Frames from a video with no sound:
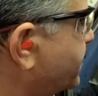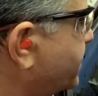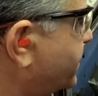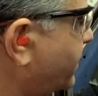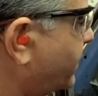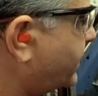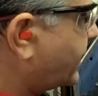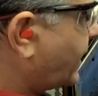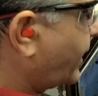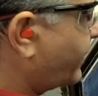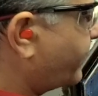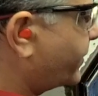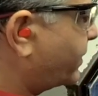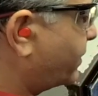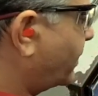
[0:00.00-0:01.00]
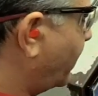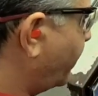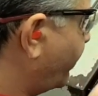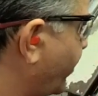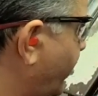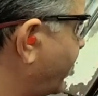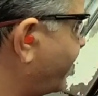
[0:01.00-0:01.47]
inch to the diameter
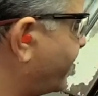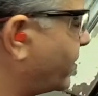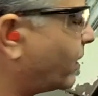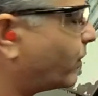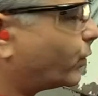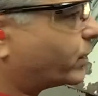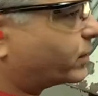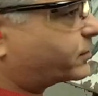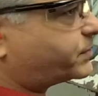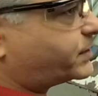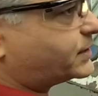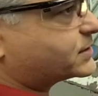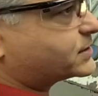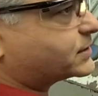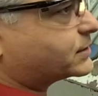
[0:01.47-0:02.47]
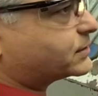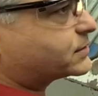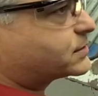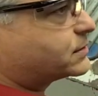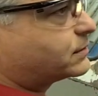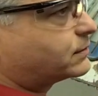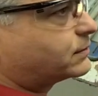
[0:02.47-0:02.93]
of whatever our workpiece
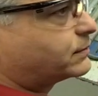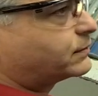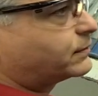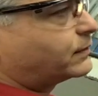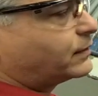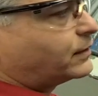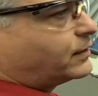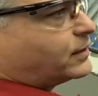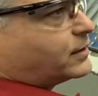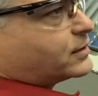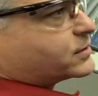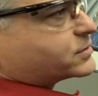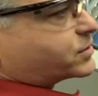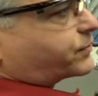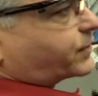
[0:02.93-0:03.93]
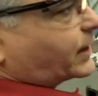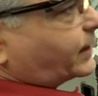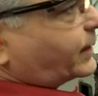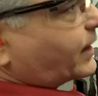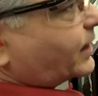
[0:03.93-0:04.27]
is. So right